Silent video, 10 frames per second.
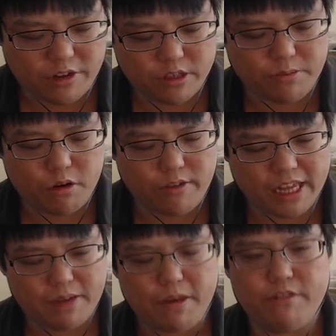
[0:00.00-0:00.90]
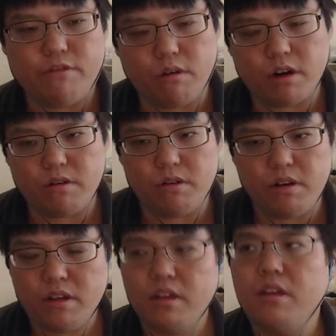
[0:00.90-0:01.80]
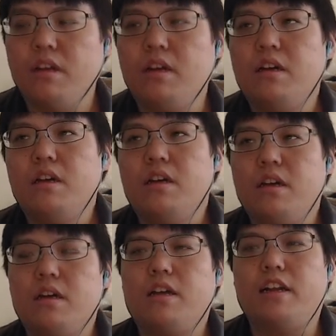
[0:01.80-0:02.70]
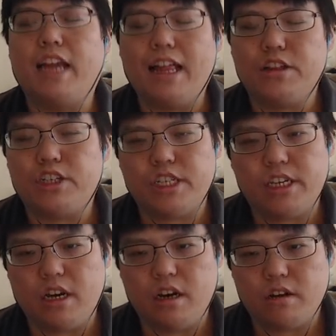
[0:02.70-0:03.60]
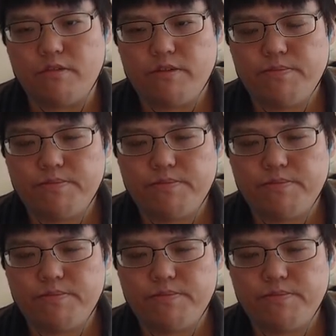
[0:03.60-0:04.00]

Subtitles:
it was more of like a metaphorical analogy of